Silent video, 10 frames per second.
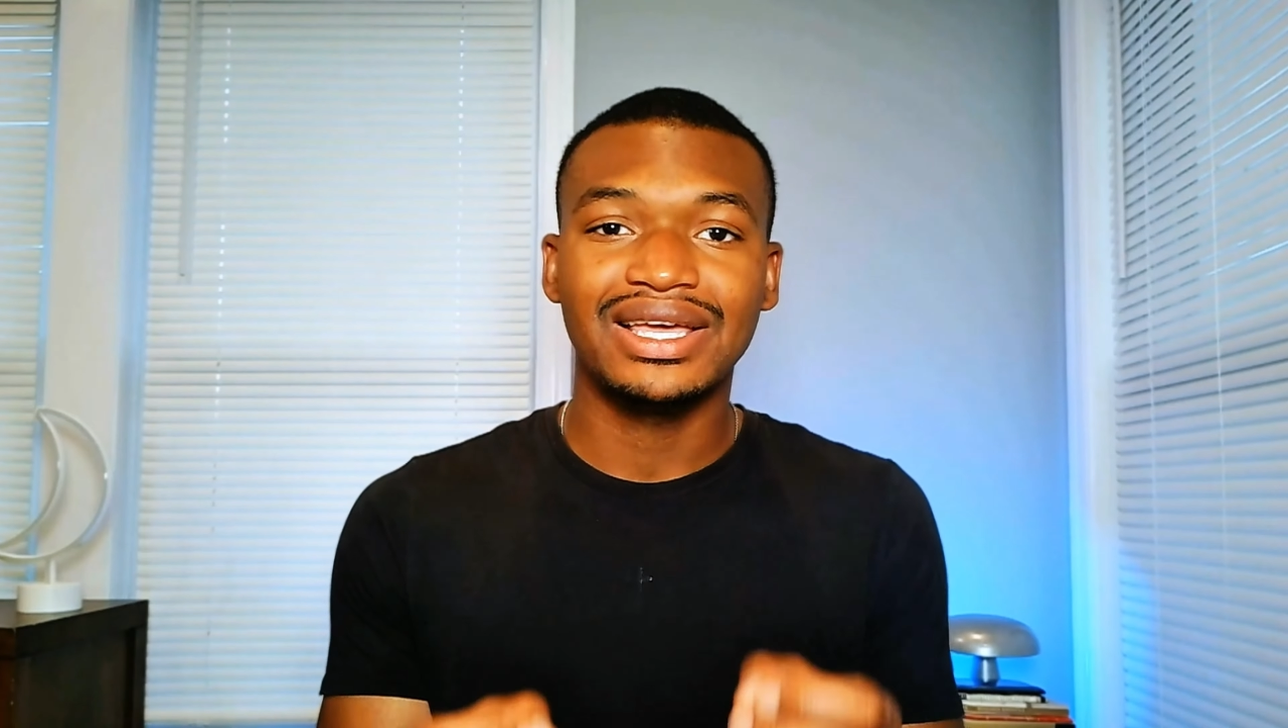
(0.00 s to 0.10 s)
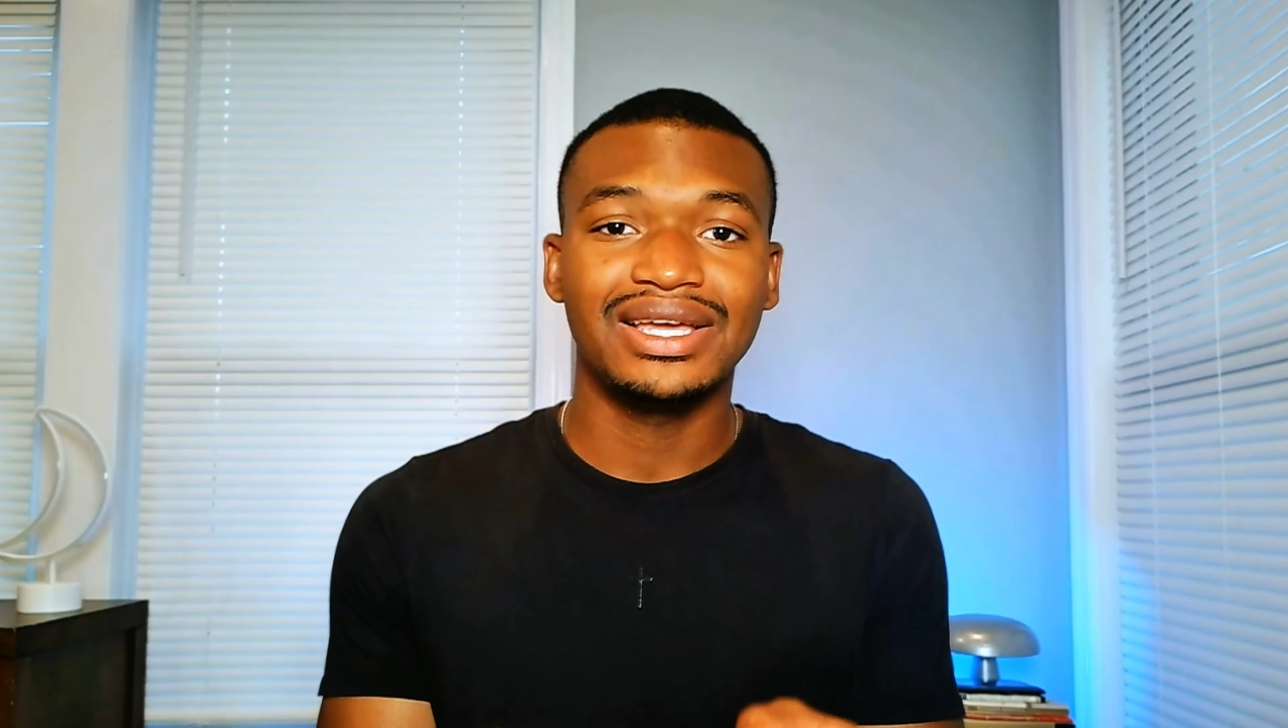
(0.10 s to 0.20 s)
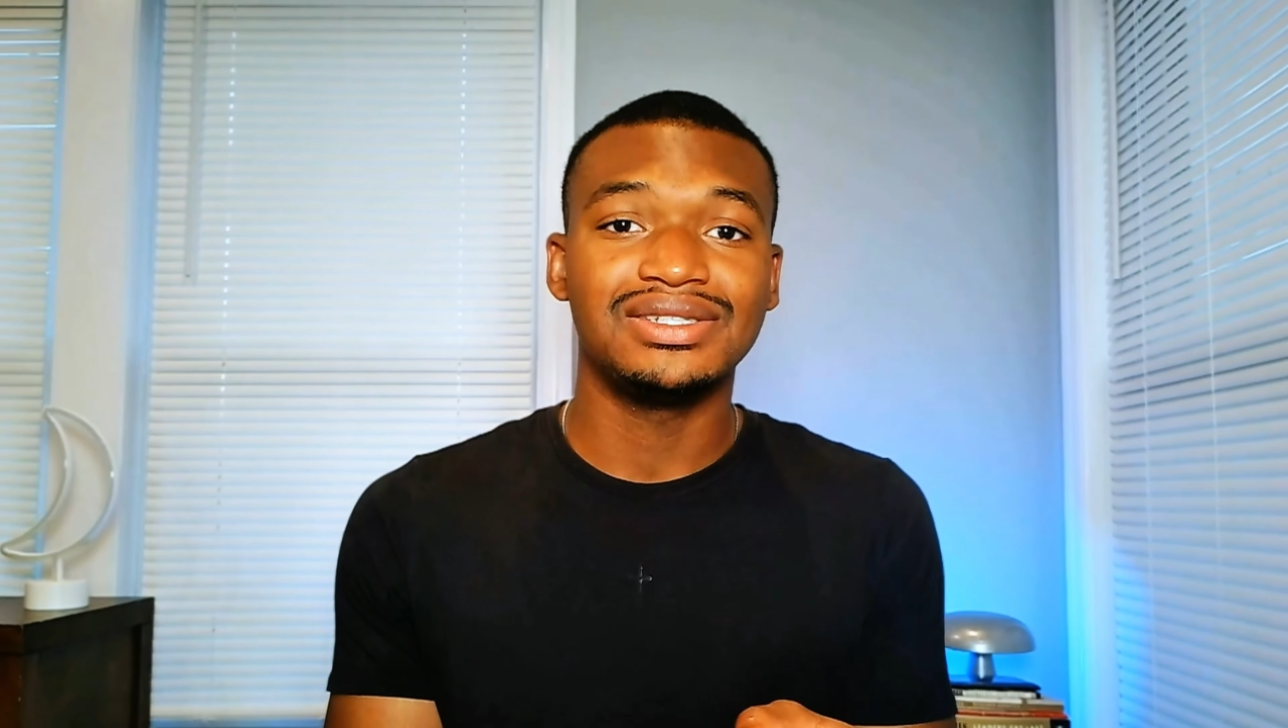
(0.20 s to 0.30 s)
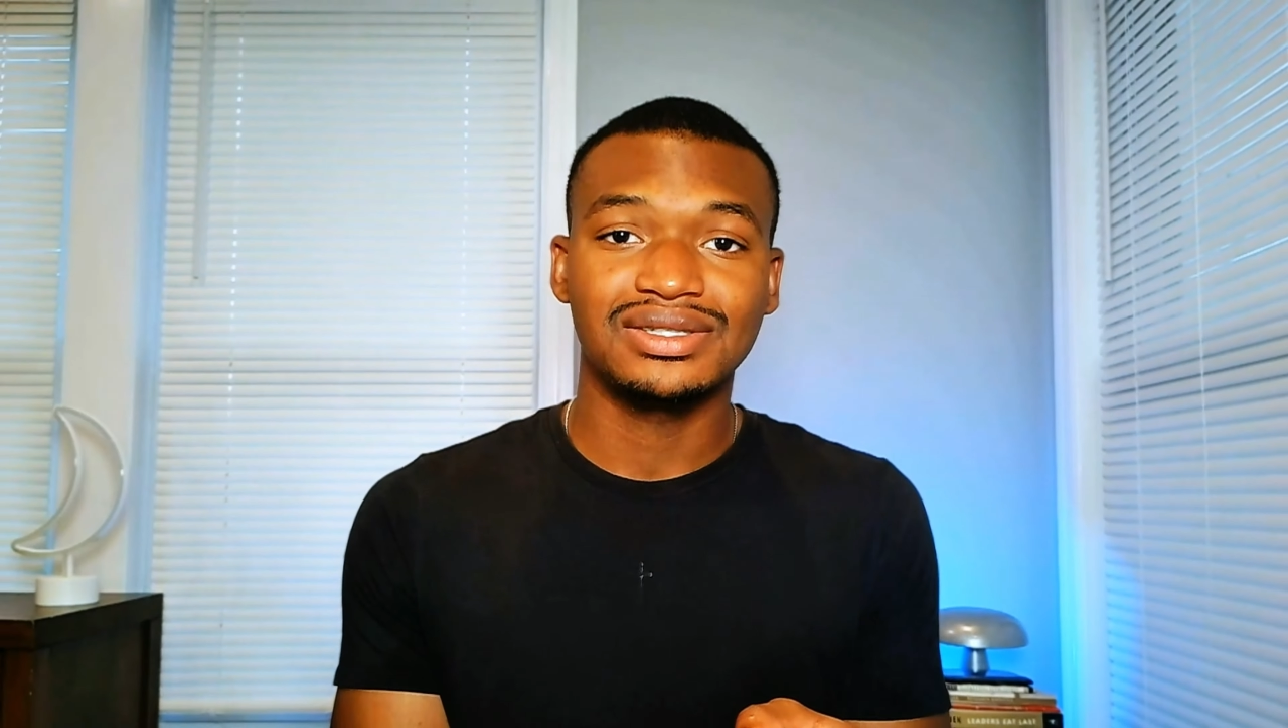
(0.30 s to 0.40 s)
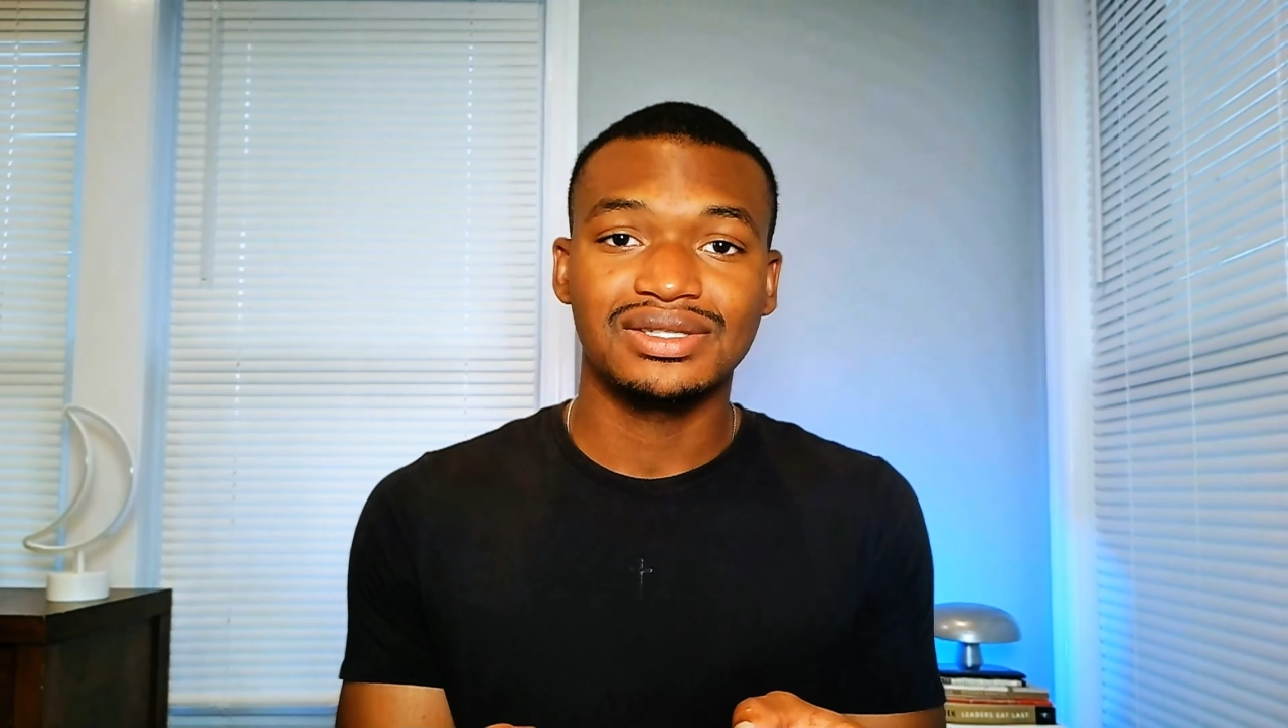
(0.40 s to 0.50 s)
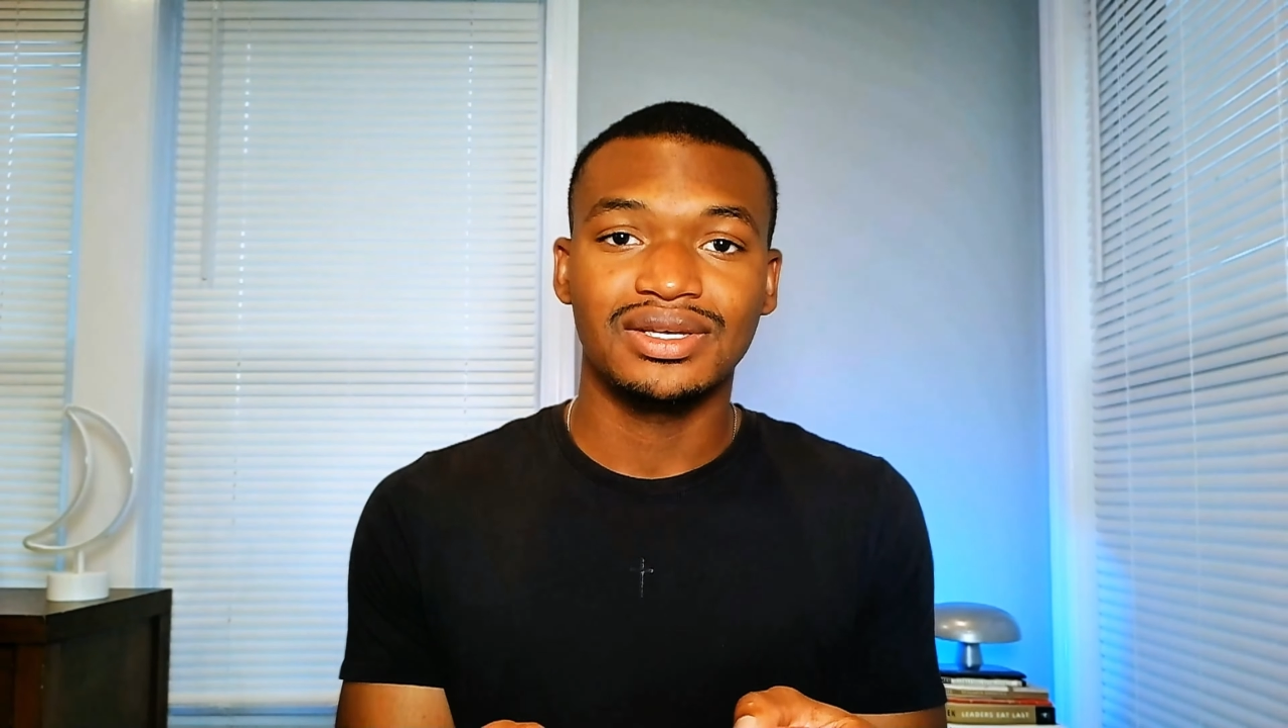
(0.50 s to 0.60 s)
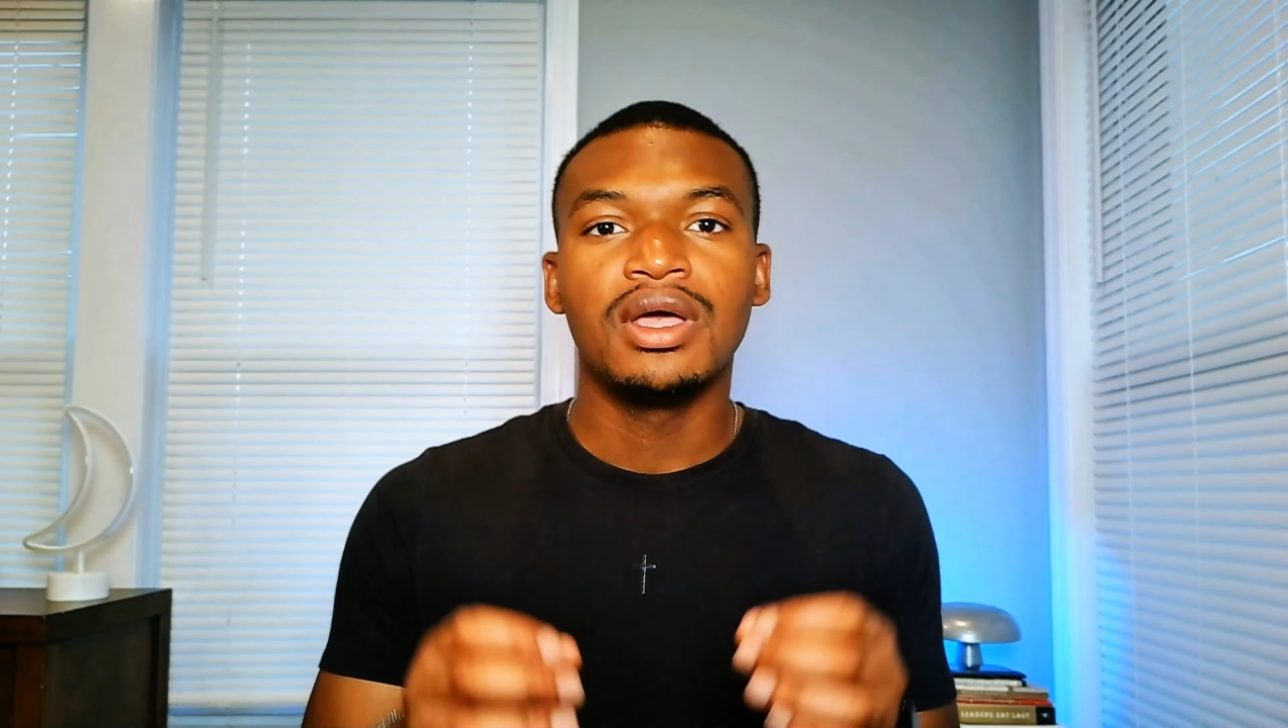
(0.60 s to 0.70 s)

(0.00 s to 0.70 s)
agency.